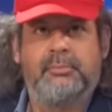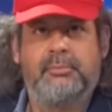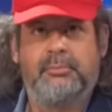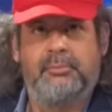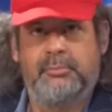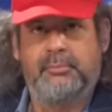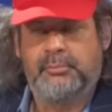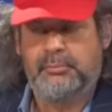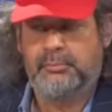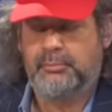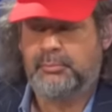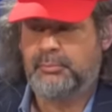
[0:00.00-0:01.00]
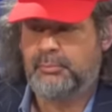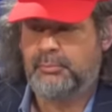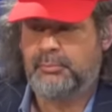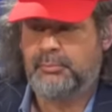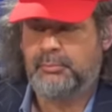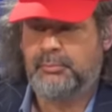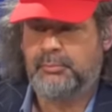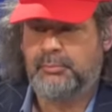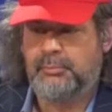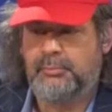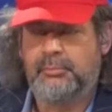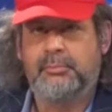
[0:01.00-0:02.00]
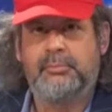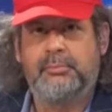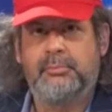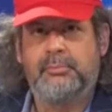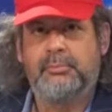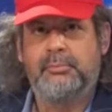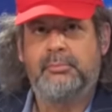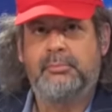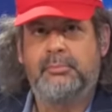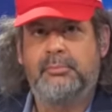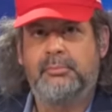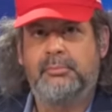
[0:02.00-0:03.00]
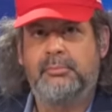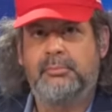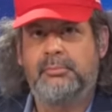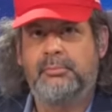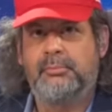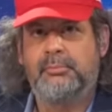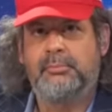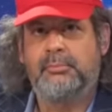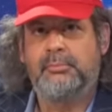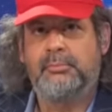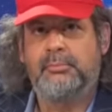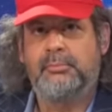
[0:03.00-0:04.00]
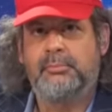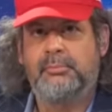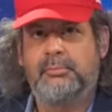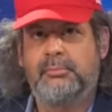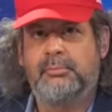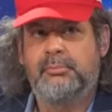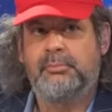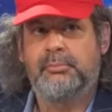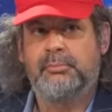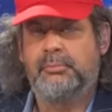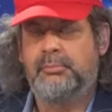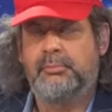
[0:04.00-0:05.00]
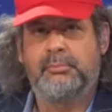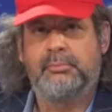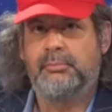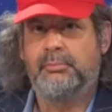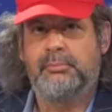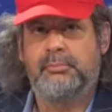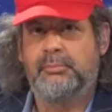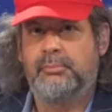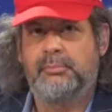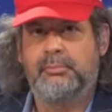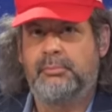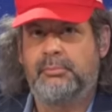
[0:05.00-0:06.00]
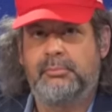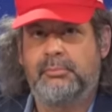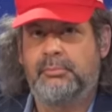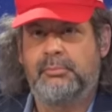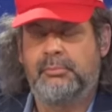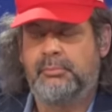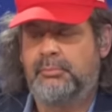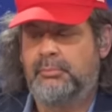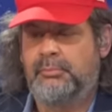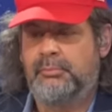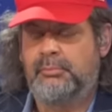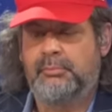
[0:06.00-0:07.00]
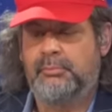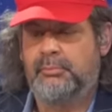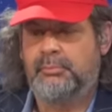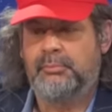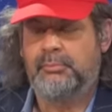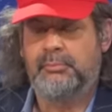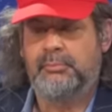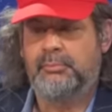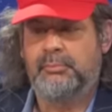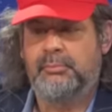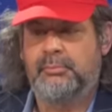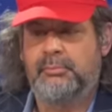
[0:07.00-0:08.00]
This person isn't speaking.